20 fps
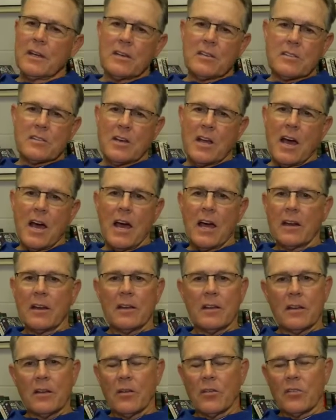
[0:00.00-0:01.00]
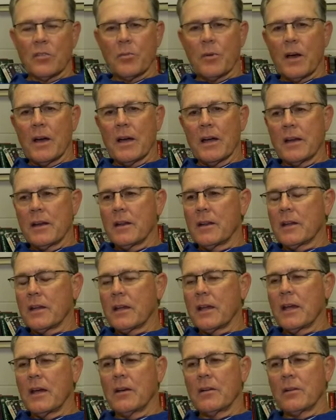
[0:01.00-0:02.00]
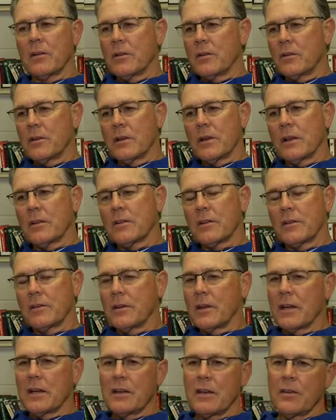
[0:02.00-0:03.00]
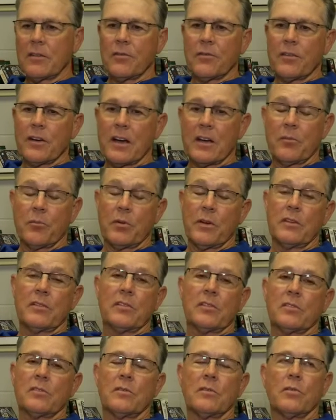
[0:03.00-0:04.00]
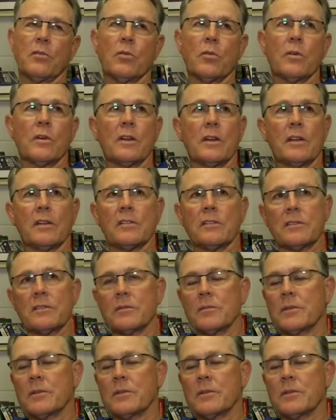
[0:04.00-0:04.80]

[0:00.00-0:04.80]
not, he's behind in the count. And he got to 95 pitches in four innings.